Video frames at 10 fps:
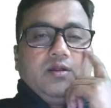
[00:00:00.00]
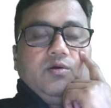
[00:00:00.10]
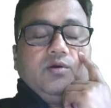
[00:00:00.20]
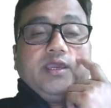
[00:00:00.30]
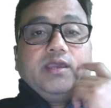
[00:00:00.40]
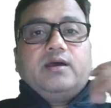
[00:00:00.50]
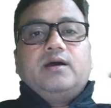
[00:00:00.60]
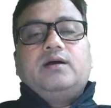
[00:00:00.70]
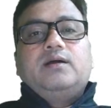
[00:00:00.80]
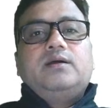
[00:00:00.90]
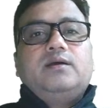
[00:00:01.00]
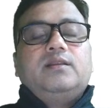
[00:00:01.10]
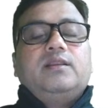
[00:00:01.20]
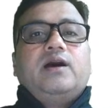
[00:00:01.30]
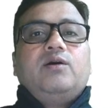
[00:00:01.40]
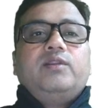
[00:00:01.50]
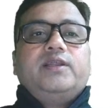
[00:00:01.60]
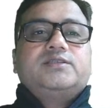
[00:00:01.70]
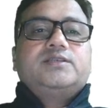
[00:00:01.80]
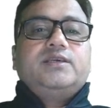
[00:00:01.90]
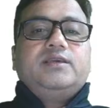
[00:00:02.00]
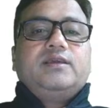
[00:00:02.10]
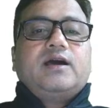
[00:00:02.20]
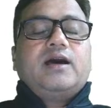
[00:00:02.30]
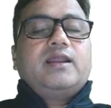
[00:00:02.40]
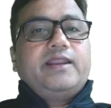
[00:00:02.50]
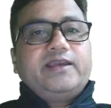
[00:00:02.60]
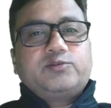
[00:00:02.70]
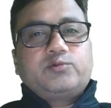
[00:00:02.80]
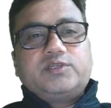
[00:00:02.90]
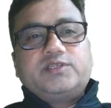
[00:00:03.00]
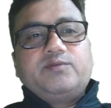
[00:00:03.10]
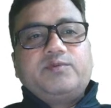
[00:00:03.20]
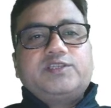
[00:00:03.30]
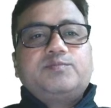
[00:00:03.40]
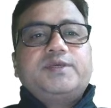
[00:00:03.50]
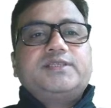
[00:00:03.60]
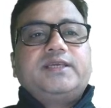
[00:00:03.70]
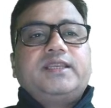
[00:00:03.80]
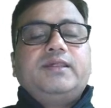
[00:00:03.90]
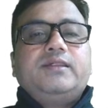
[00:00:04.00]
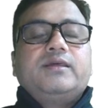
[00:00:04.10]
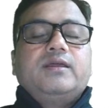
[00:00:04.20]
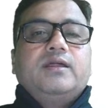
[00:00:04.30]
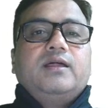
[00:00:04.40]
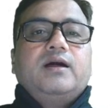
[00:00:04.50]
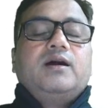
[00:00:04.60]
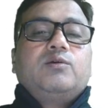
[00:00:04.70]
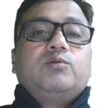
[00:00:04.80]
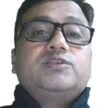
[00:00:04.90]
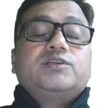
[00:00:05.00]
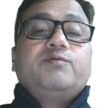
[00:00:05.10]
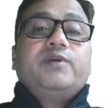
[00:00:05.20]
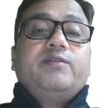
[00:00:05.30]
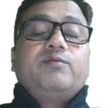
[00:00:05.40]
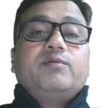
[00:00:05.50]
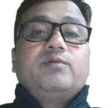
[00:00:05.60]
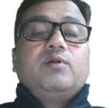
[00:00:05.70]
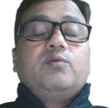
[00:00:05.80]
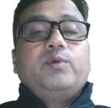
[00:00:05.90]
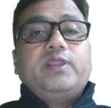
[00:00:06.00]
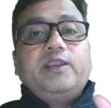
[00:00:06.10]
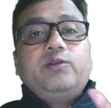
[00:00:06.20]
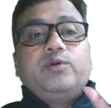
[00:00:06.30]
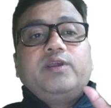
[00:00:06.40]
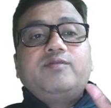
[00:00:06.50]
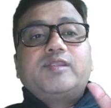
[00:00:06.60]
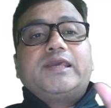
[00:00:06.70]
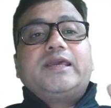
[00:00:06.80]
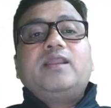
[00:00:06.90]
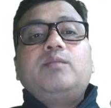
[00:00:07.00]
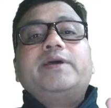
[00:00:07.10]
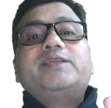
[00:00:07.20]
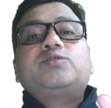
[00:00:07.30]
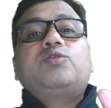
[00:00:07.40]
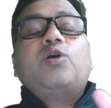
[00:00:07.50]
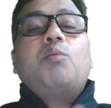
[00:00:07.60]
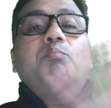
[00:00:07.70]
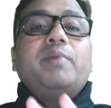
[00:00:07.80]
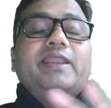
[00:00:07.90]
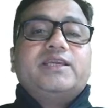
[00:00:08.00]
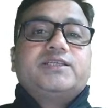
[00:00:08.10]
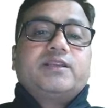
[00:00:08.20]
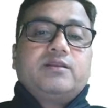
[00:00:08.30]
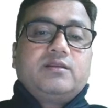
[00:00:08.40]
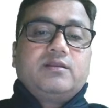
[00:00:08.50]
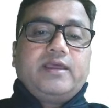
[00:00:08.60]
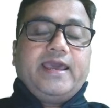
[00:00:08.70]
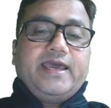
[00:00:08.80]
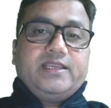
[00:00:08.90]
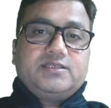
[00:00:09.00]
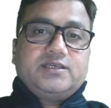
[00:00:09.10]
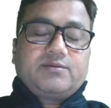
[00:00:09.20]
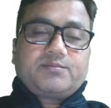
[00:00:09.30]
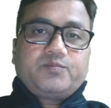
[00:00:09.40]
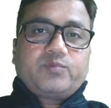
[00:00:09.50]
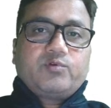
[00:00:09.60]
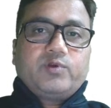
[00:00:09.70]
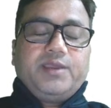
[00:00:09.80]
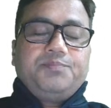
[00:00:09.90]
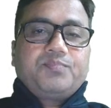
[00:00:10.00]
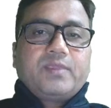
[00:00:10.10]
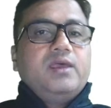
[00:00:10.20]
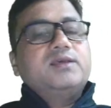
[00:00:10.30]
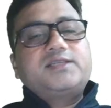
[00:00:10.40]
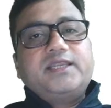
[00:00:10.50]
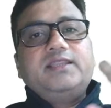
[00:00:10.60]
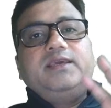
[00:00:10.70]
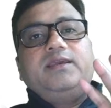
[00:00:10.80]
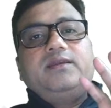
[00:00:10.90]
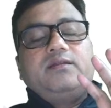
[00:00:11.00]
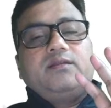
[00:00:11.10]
Okay, now let's see our next question, which is basically a question where we need to give single best combination answer. Okay, still the